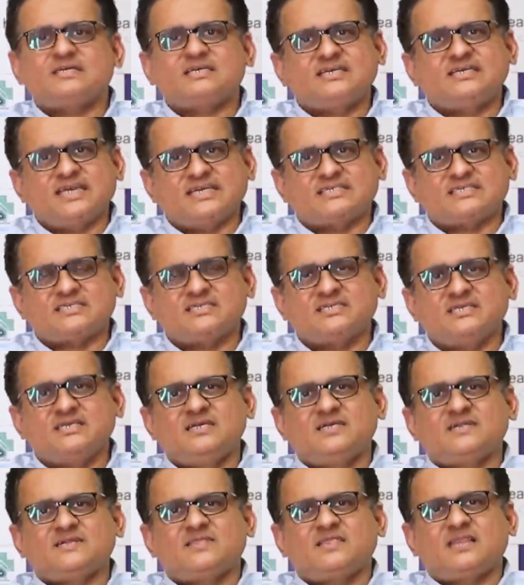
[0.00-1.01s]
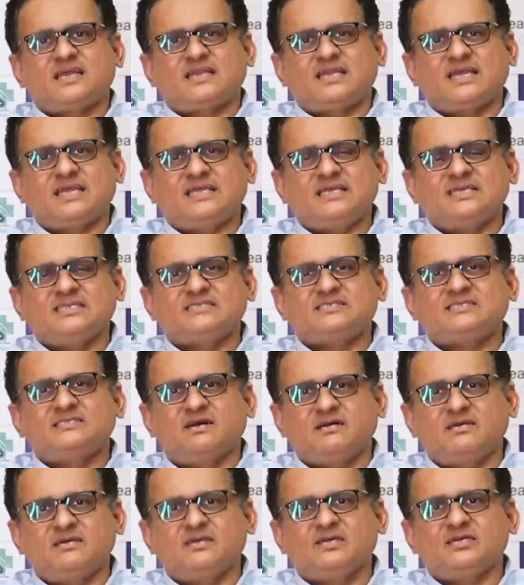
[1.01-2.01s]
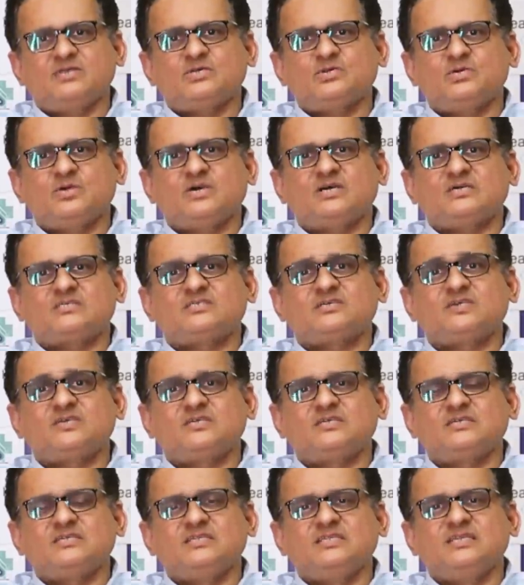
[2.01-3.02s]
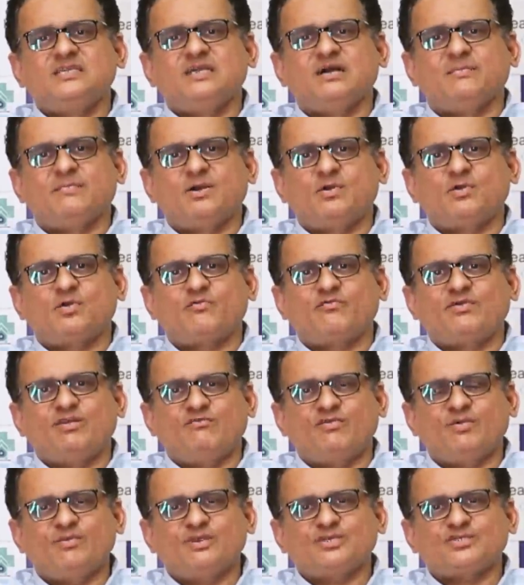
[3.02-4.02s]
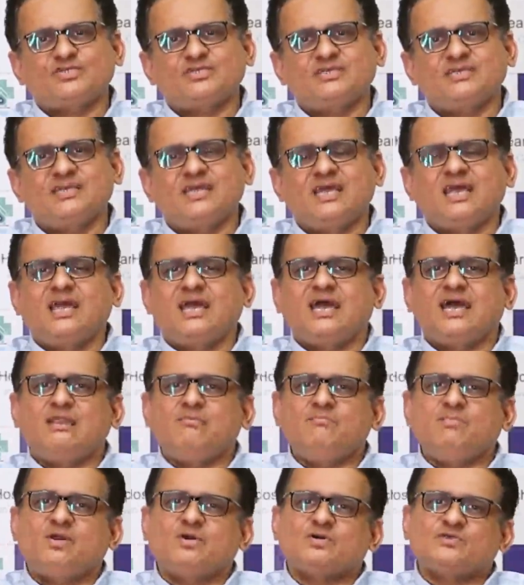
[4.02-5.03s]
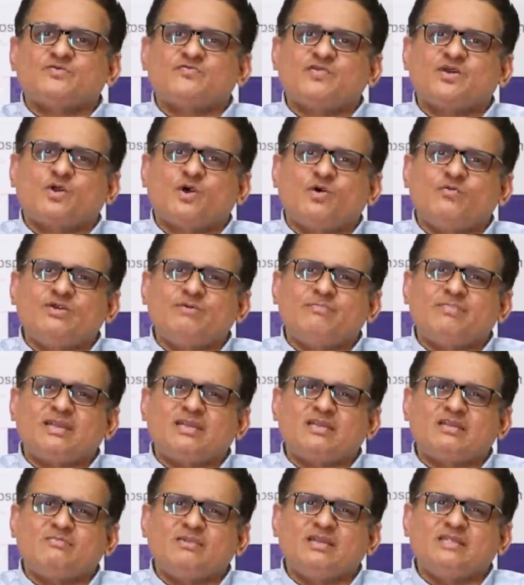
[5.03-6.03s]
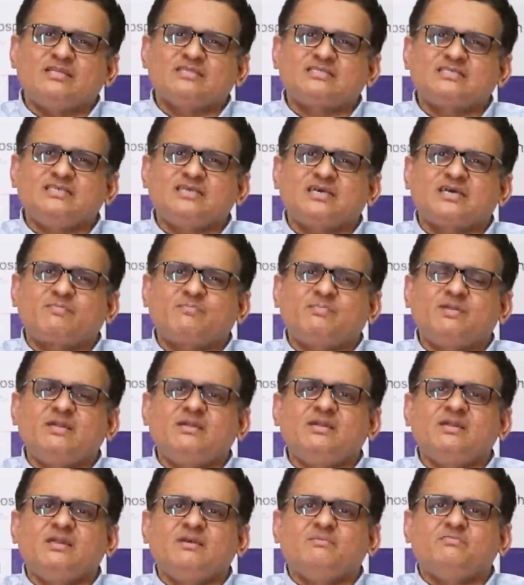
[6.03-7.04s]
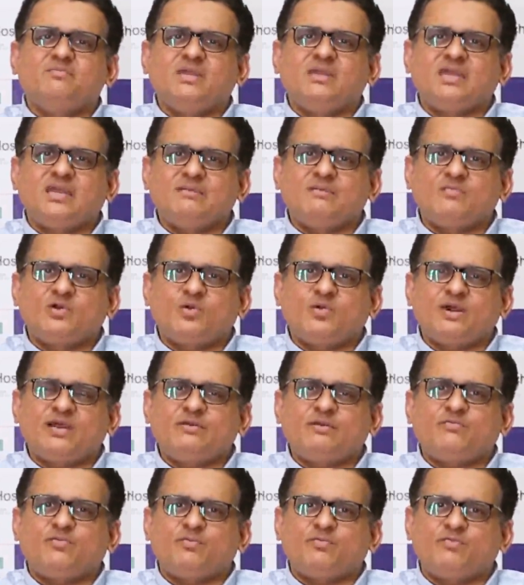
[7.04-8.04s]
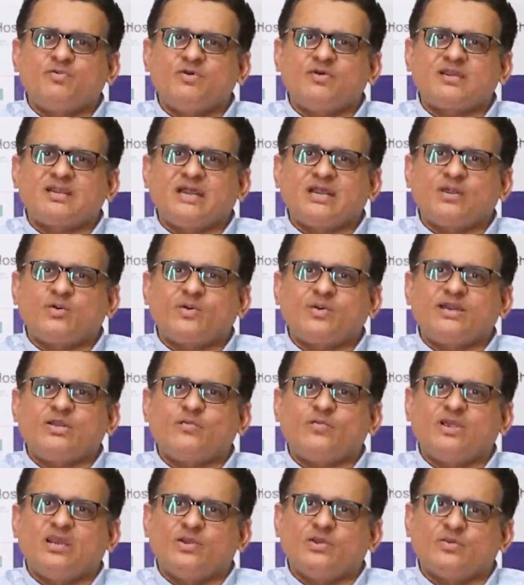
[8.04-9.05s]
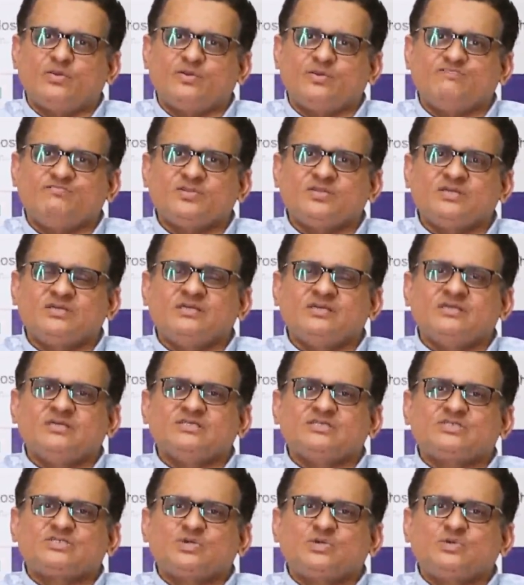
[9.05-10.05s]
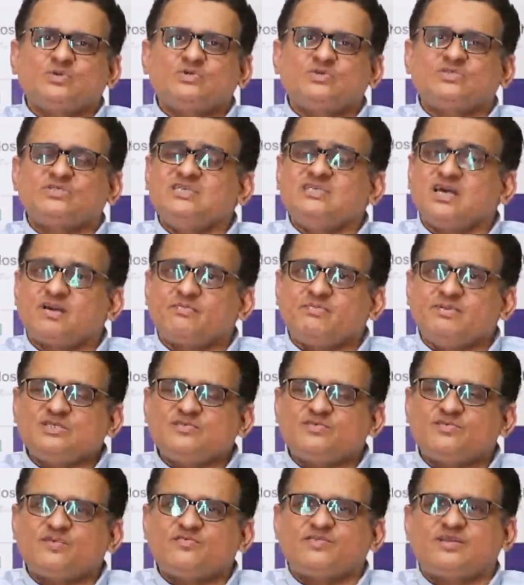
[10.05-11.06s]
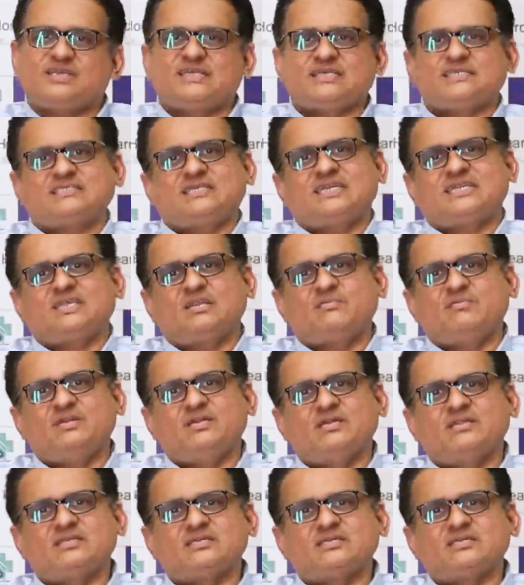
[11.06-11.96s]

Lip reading: test that is done to ascertain the amount of inflammation, and because of the COVID pandemic, the CRP became quite popular and quite well known. So CRP is one of the tests that can be done.